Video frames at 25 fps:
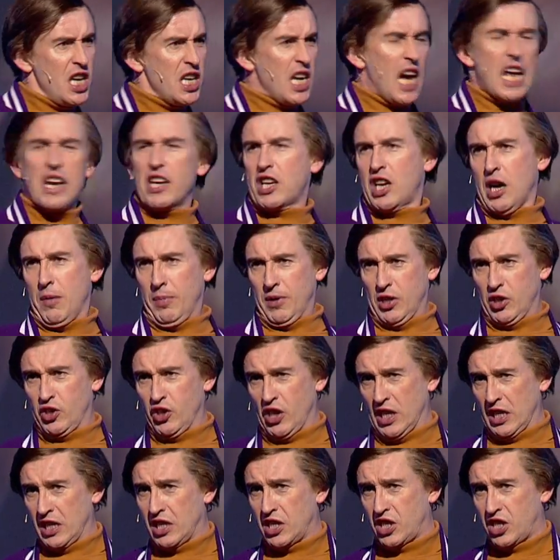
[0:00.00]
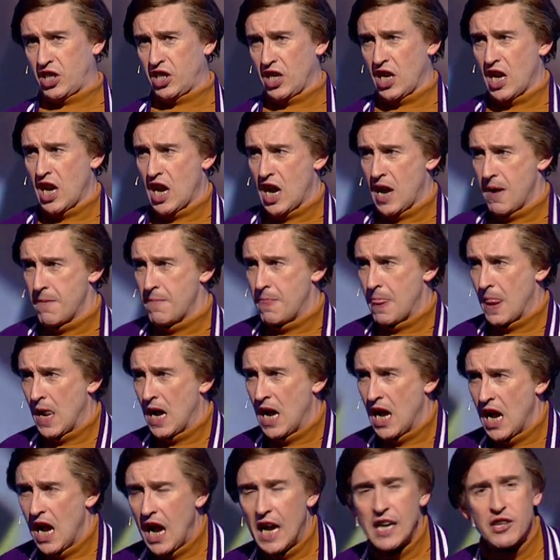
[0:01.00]
had a couple of drinks.
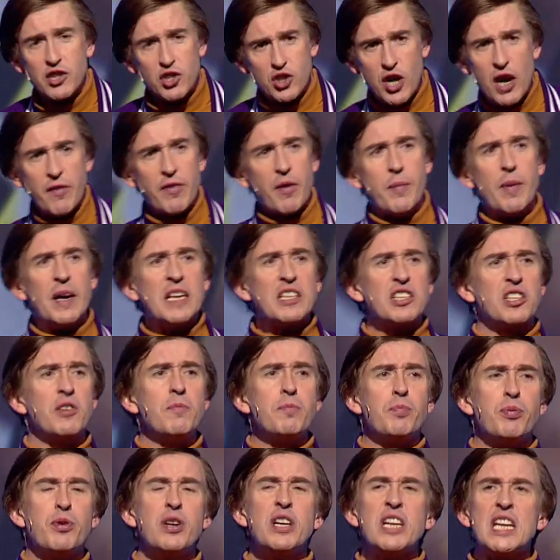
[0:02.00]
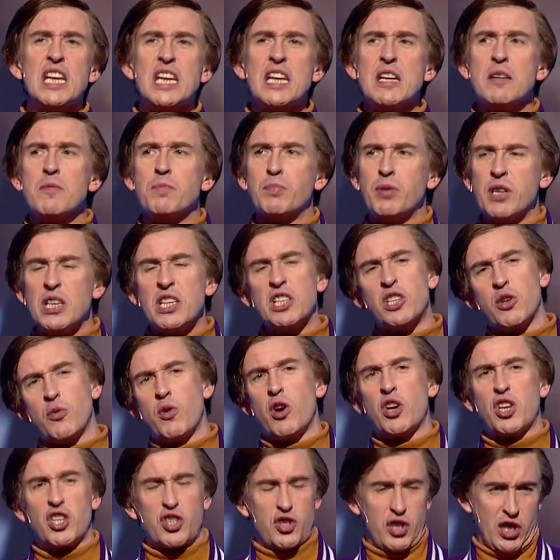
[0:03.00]
And Trevor made some pretty, pretty
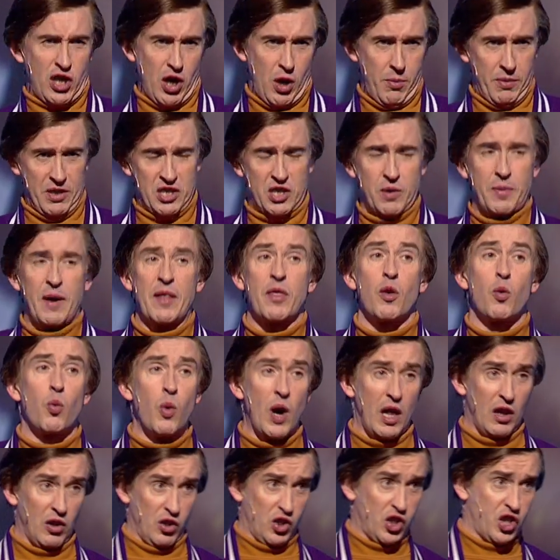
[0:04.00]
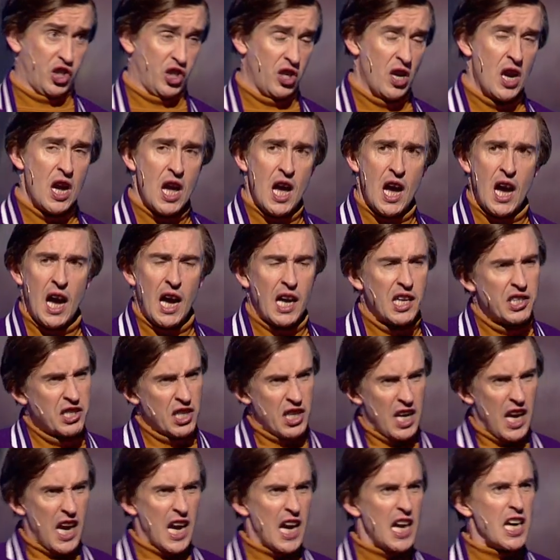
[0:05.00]
derogatory comments about the Welsh. I said,
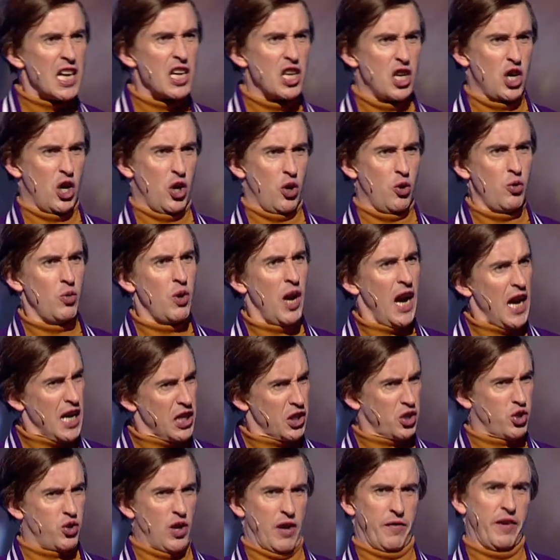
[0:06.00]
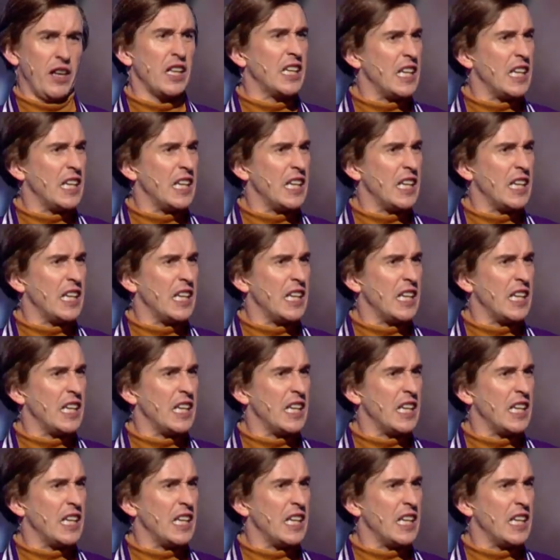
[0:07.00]
Hey, you, hey, Trevor,